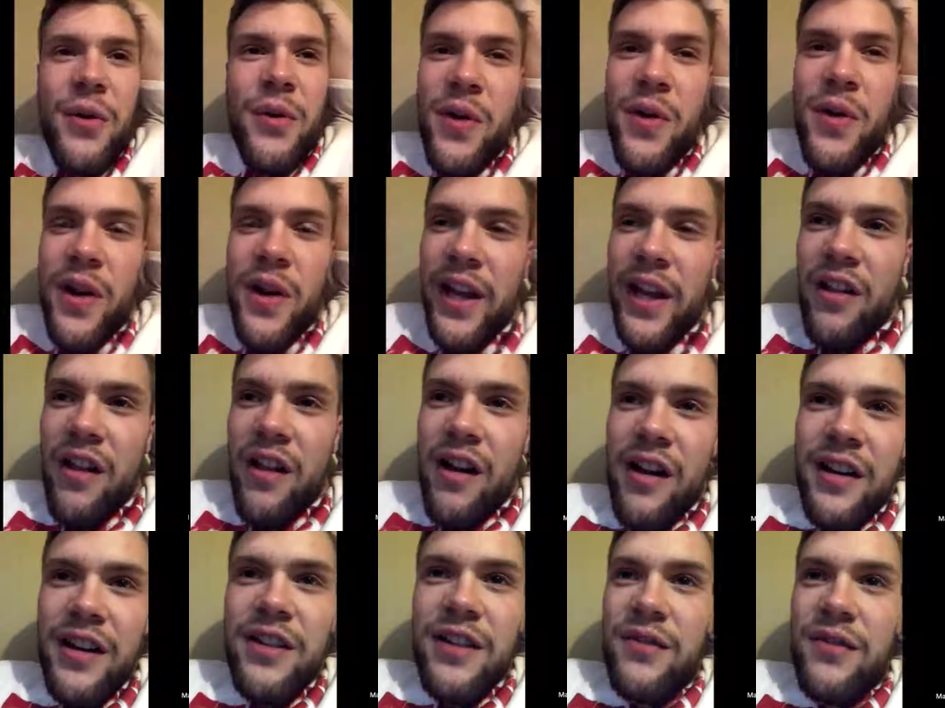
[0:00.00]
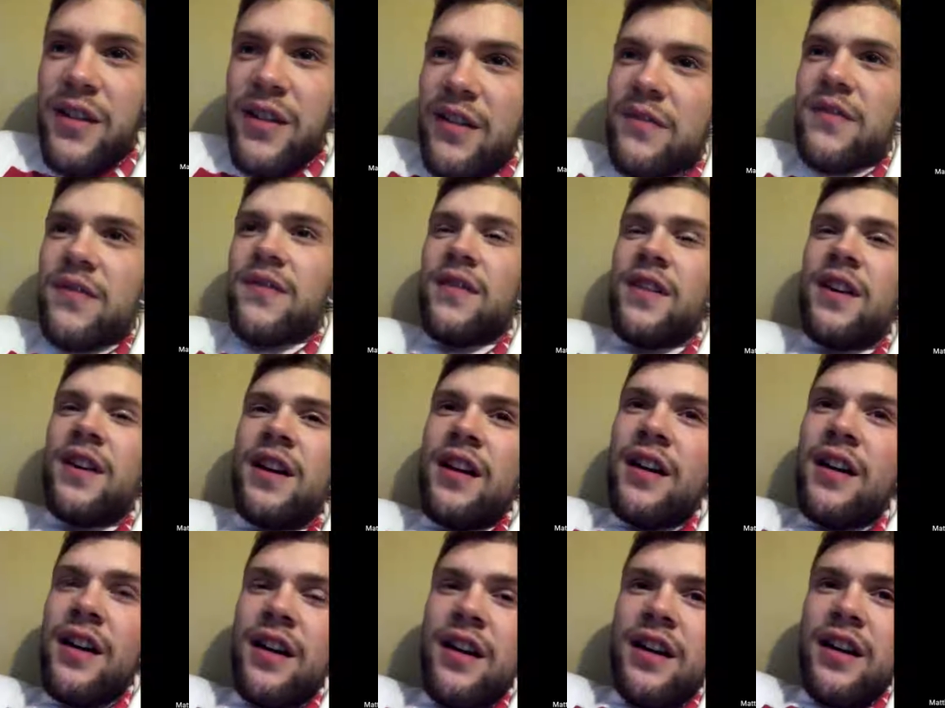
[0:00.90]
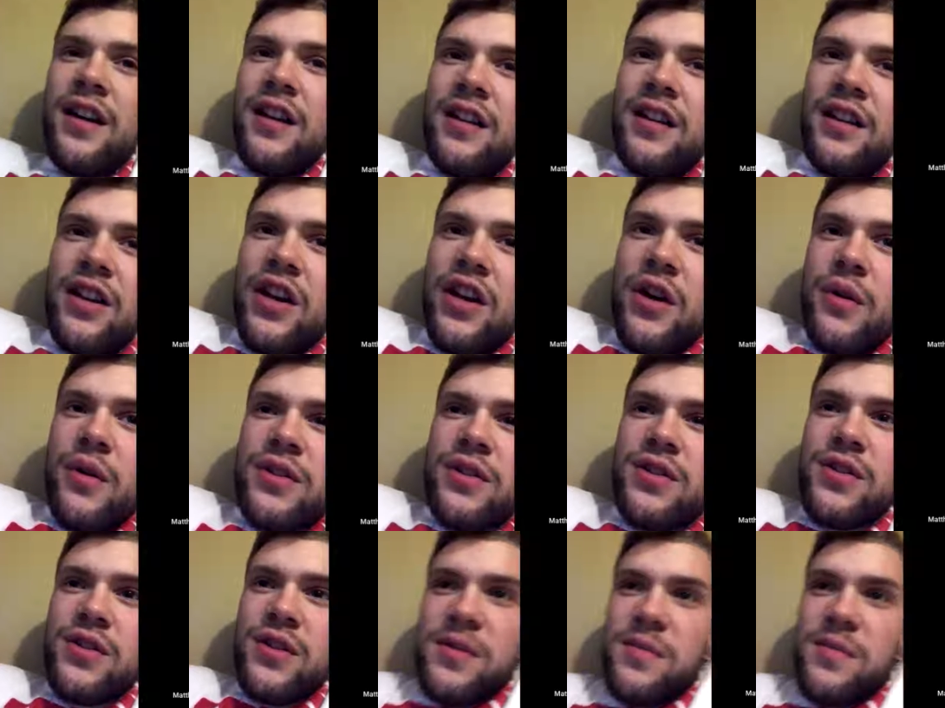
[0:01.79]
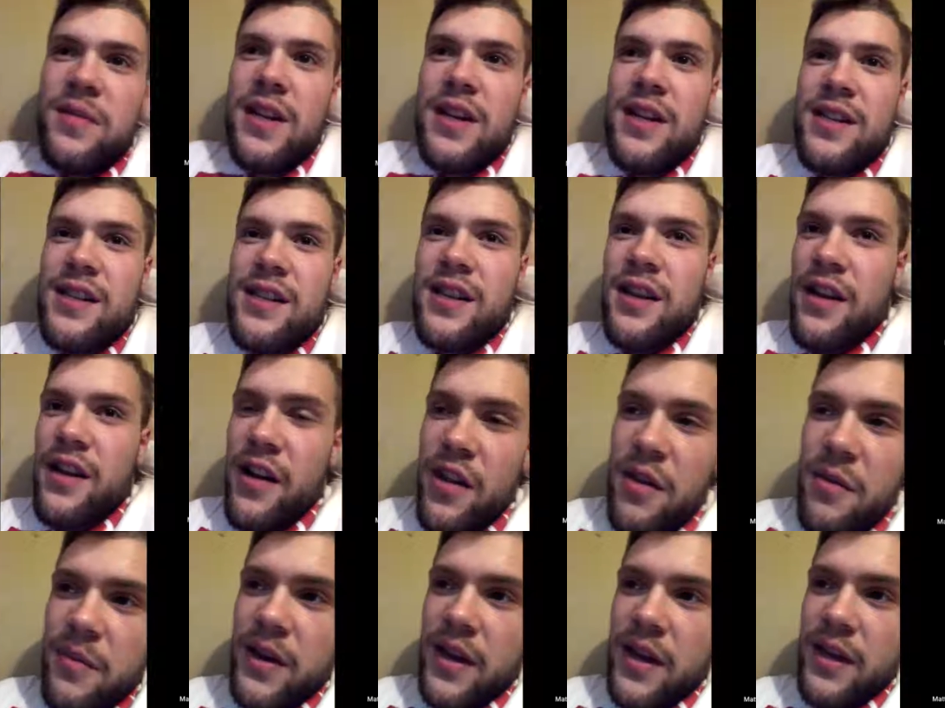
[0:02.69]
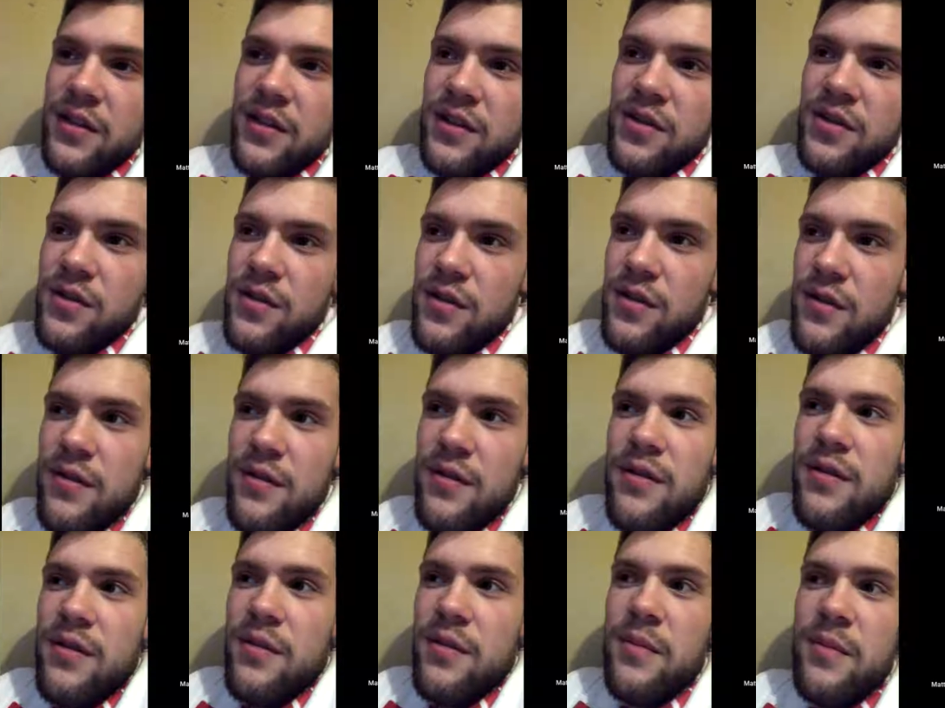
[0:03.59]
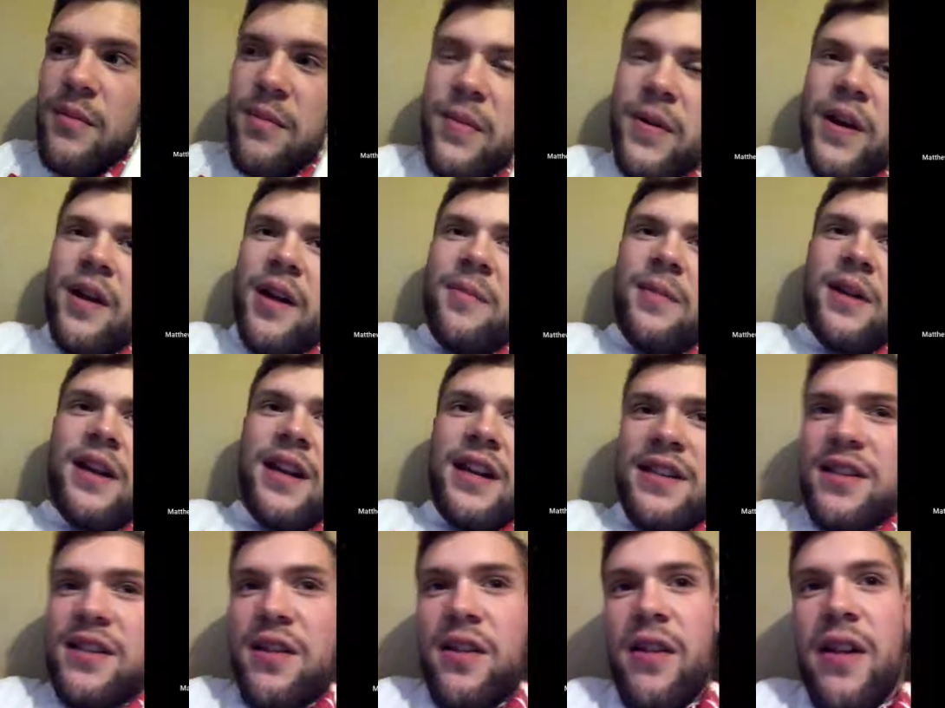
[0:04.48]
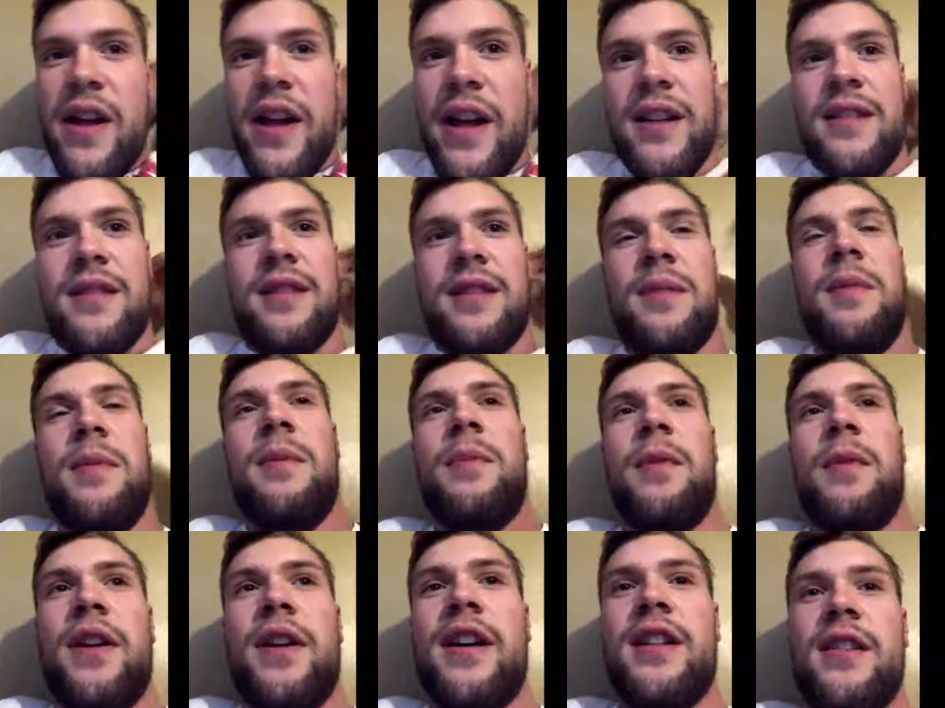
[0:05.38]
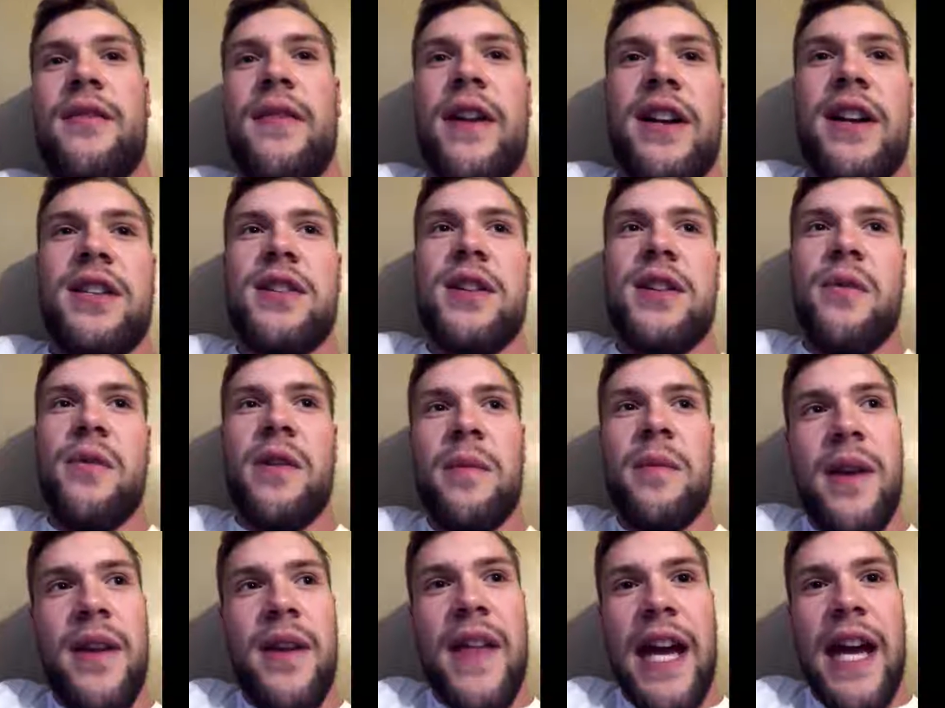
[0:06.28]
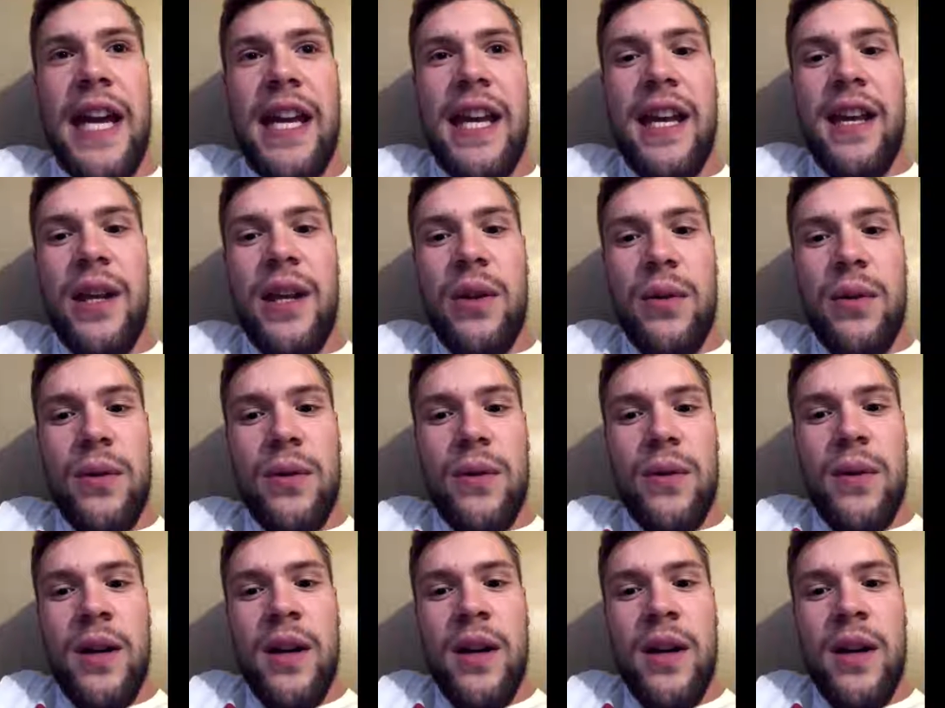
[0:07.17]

winning a lot, even if, it's just me sitting on the bench. But, I mean, I still like to be productive. I just don't want to be that kid who,